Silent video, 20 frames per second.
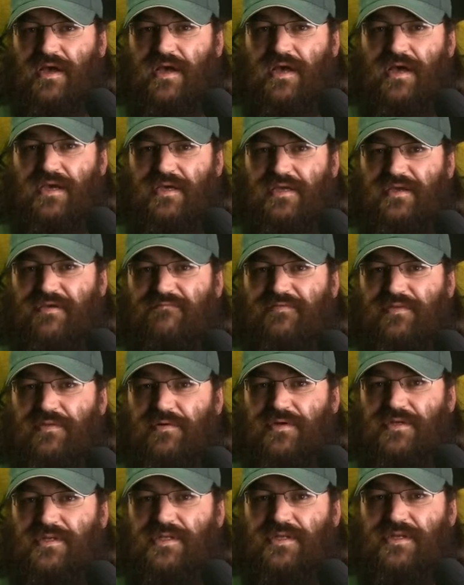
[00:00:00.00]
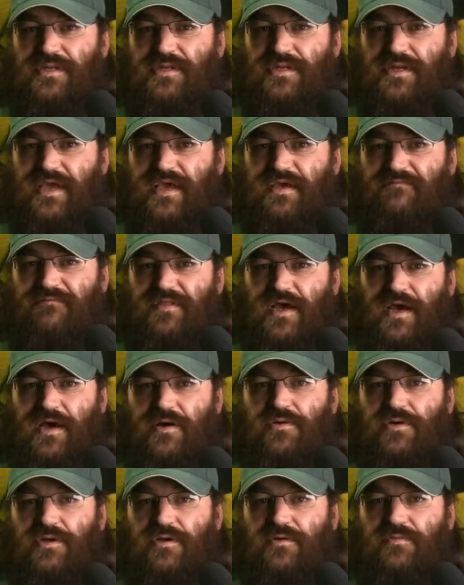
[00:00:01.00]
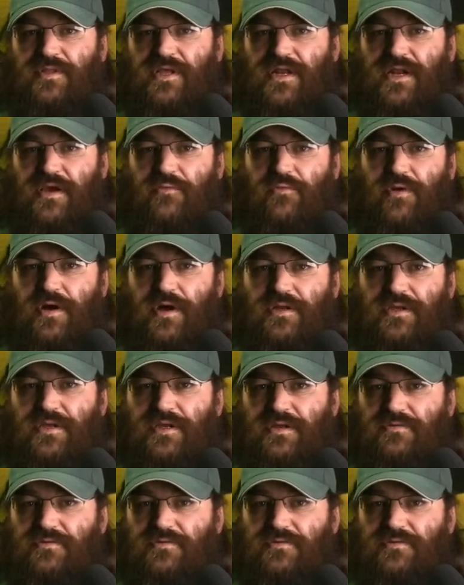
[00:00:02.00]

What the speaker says: even though it didn't have the outcome that I wanted.